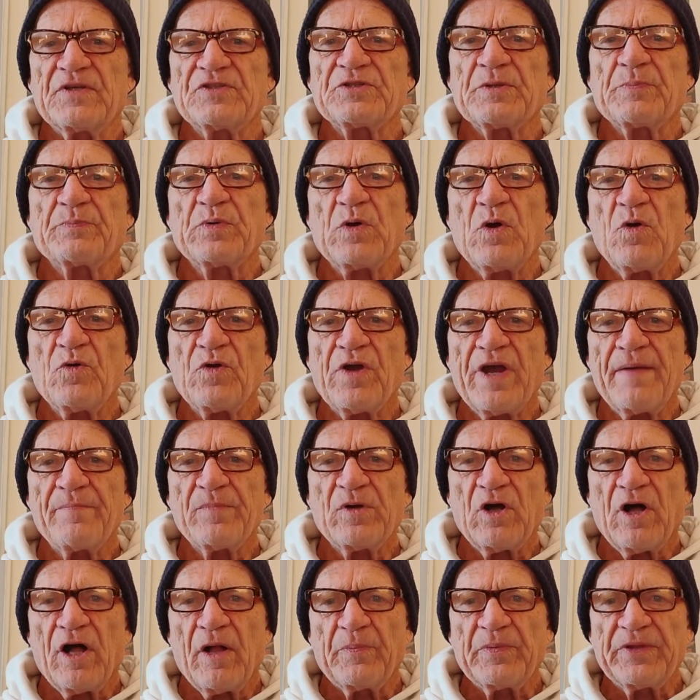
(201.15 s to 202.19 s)
there's a
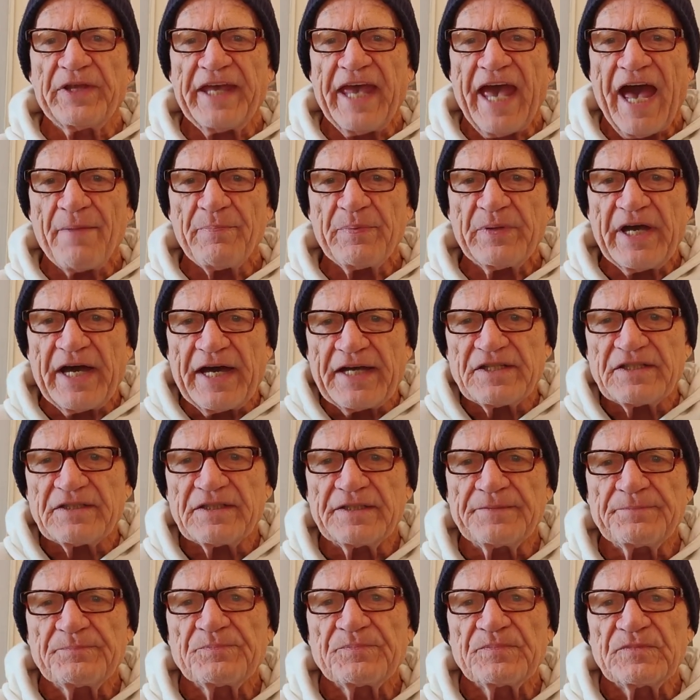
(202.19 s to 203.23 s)
program called
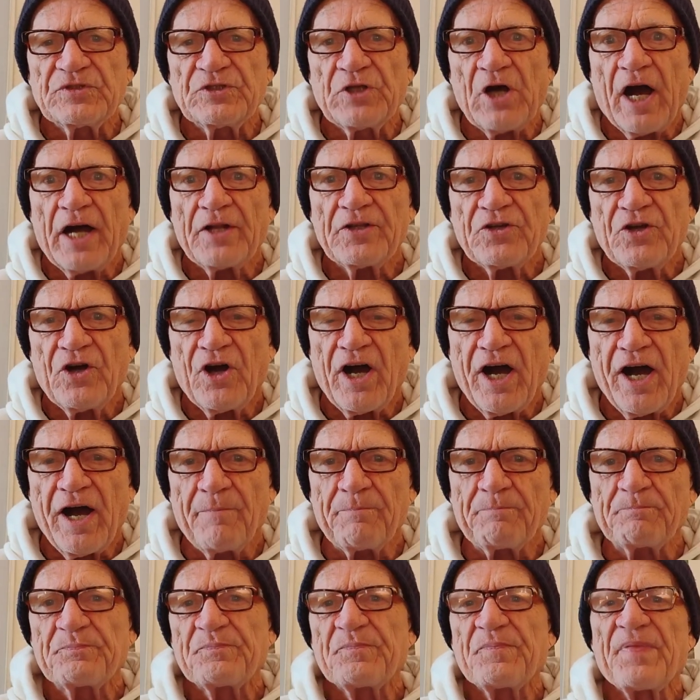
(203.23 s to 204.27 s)

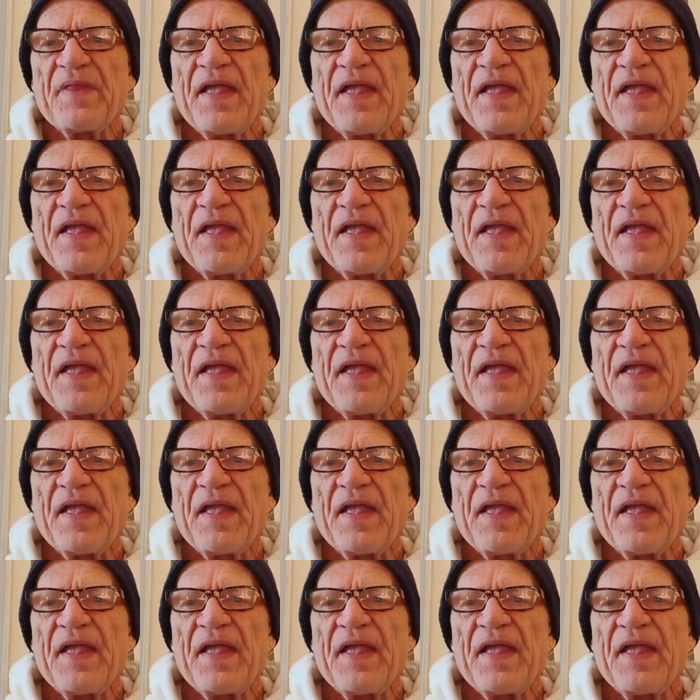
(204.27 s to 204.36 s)
CapCut.com,